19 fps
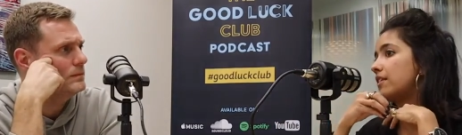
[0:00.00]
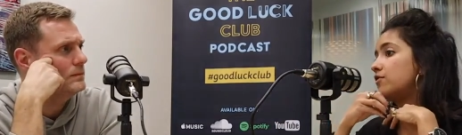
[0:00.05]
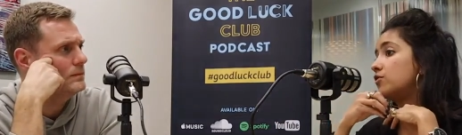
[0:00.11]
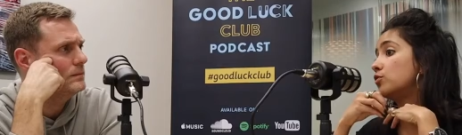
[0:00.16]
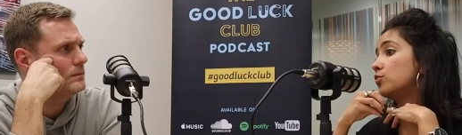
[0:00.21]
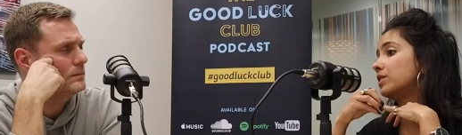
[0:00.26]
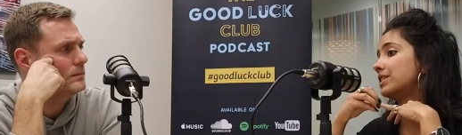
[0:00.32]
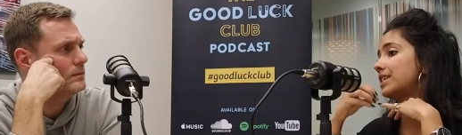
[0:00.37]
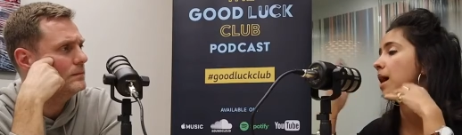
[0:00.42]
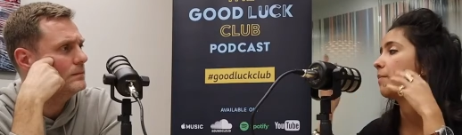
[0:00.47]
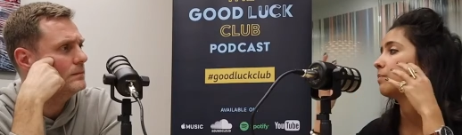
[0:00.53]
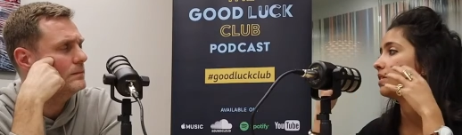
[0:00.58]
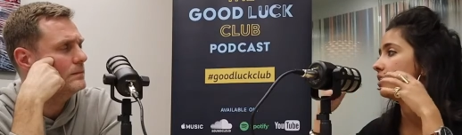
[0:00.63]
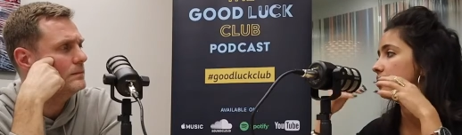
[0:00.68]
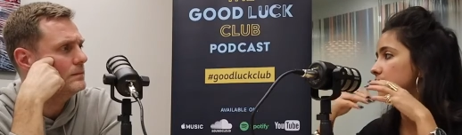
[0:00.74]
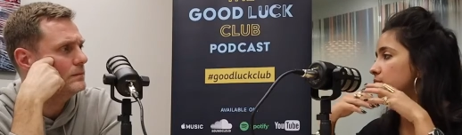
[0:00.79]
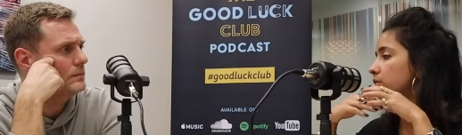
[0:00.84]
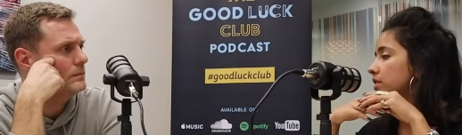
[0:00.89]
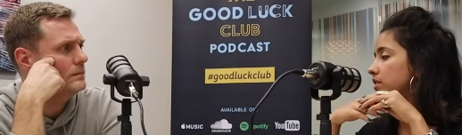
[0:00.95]
Speaker 1: if you would tap
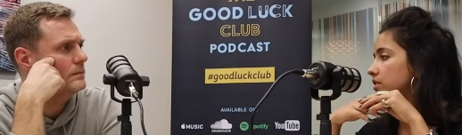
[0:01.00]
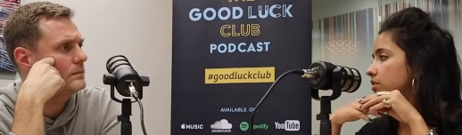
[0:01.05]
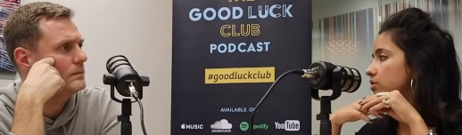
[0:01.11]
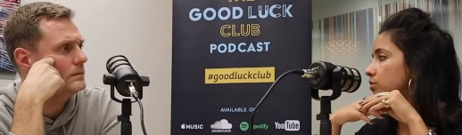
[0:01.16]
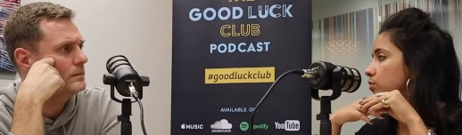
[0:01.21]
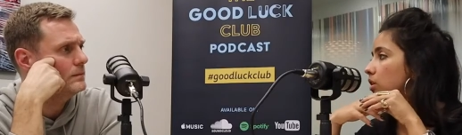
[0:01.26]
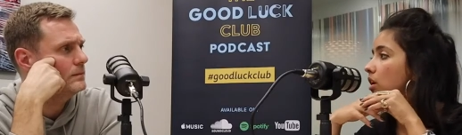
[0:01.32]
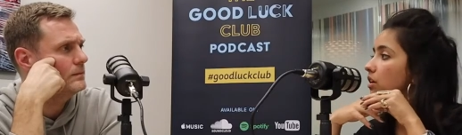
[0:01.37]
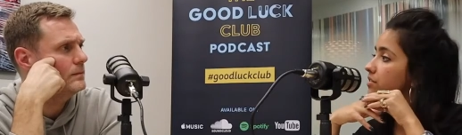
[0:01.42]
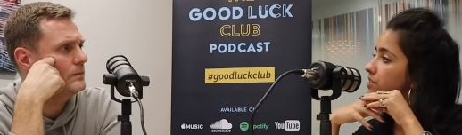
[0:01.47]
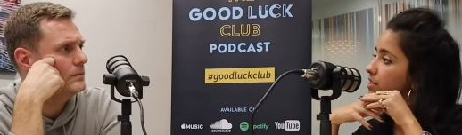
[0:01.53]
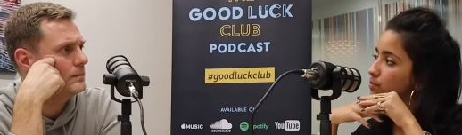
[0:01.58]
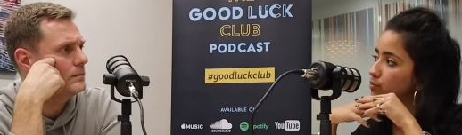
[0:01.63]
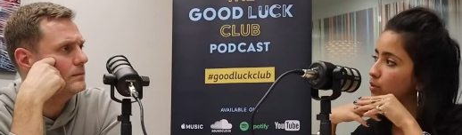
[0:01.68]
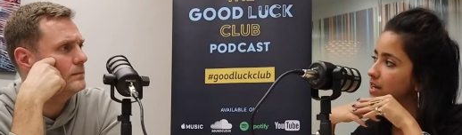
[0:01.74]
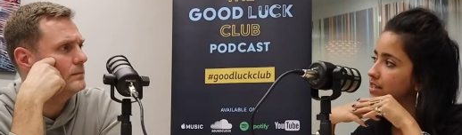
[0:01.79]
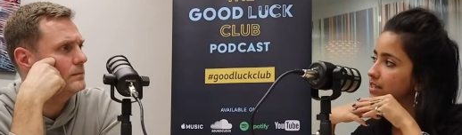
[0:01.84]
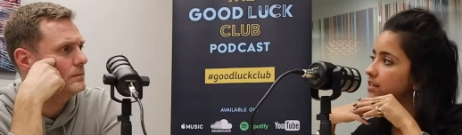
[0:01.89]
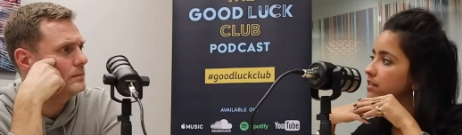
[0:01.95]
into it, you can't
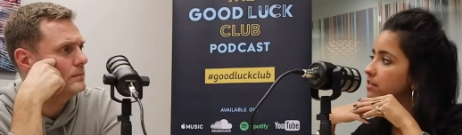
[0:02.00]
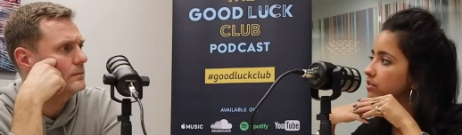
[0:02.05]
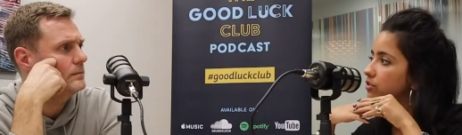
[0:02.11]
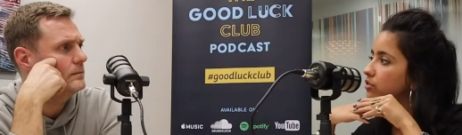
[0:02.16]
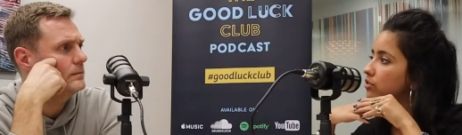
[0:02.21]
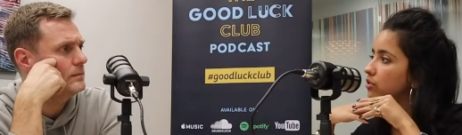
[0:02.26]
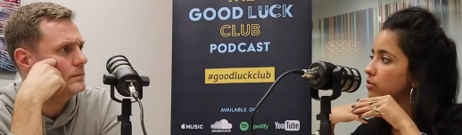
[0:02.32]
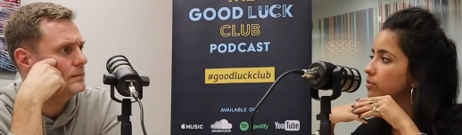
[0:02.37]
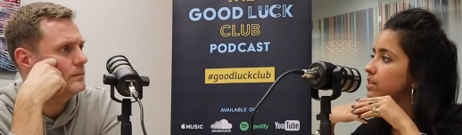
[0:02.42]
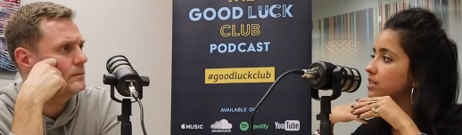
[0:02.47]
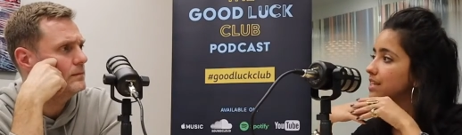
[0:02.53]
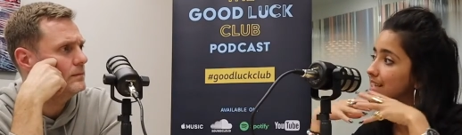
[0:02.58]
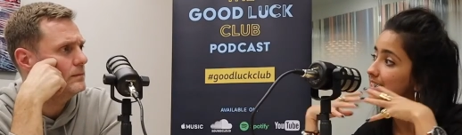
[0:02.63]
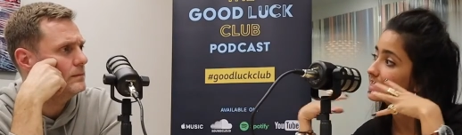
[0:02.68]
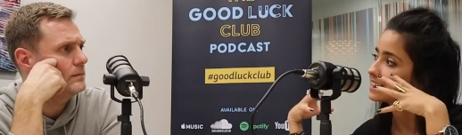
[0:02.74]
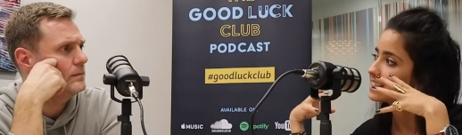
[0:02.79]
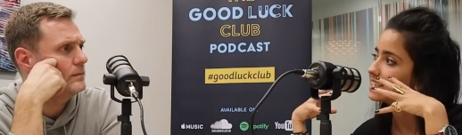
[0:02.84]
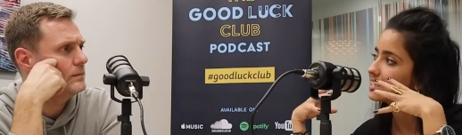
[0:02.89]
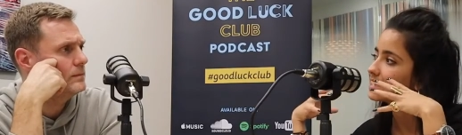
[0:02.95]
suppress it. You know, it
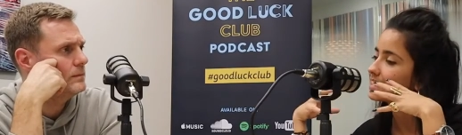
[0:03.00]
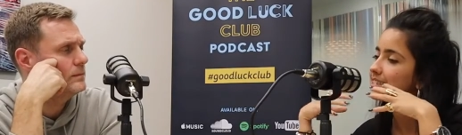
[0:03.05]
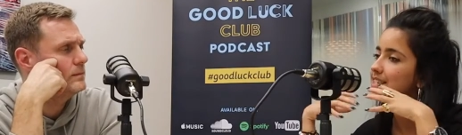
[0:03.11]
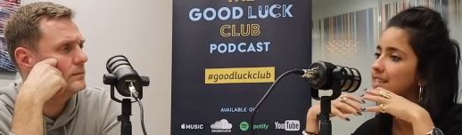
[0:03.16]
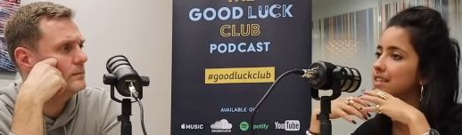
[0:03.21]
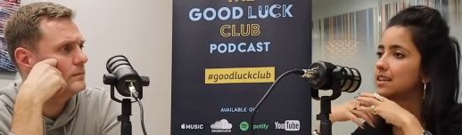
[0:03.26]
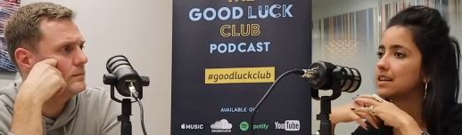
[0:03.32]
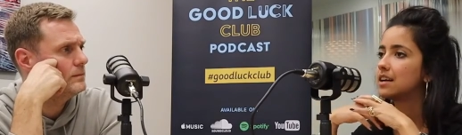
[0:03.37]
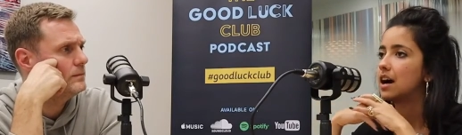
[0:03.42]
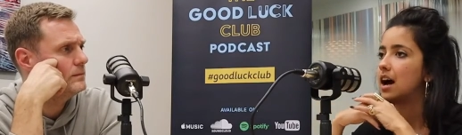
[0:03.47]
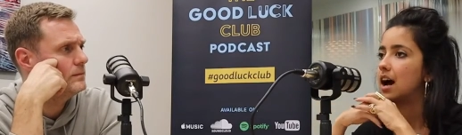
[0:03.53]
exists.